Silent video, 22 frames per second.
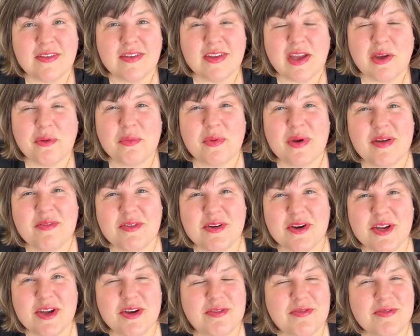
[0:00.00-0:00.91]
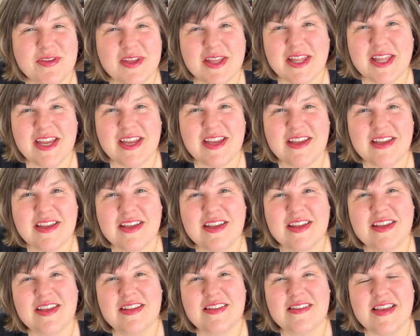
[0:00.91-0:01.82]
However you're feeling,
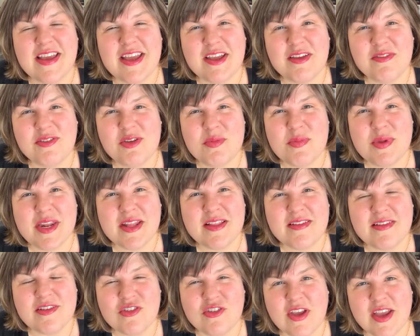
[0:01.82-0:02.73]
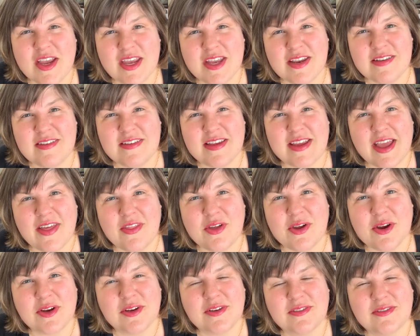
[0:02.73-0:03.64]
take a few minutes and check in
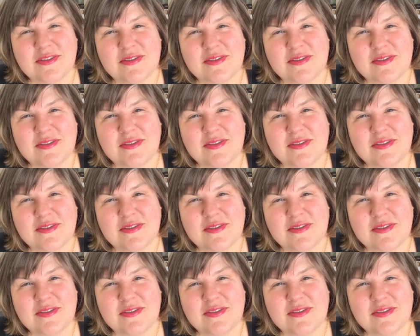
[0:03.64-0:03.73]
together.